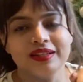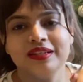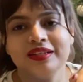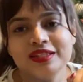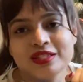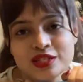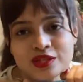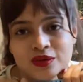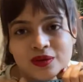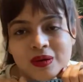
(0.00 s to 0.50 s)

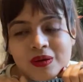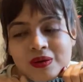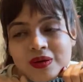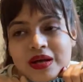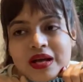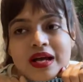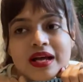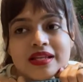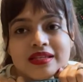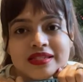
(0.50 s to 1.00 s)
So
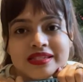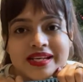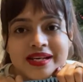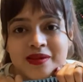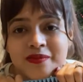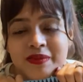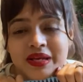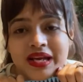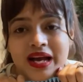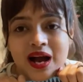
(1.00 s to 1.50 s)
tell
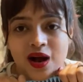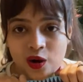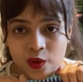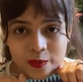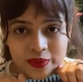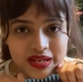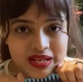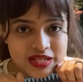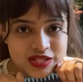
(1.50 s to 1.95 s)
me how many